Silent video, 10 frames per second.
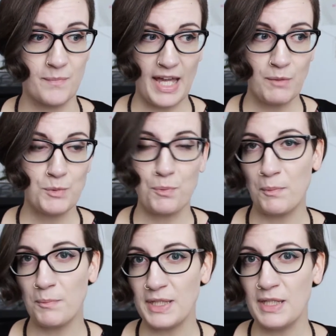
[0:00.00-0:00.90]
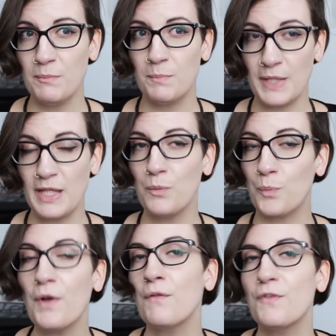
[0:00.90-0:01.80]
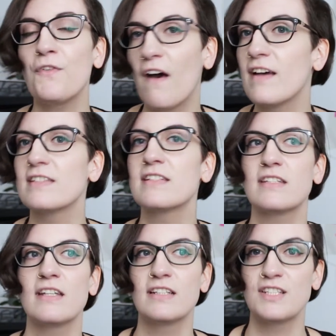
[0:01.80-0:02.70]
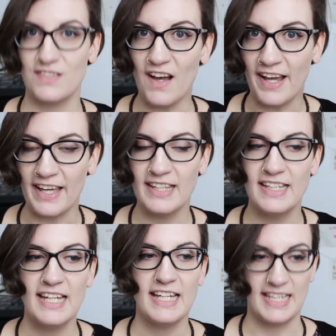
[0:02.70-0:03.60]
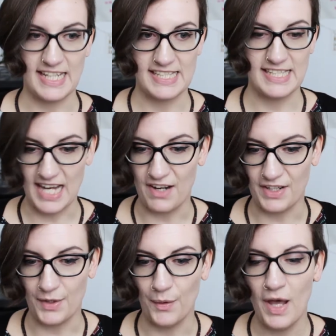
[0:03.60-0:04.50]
I would probably be one of the first to die in that scenario.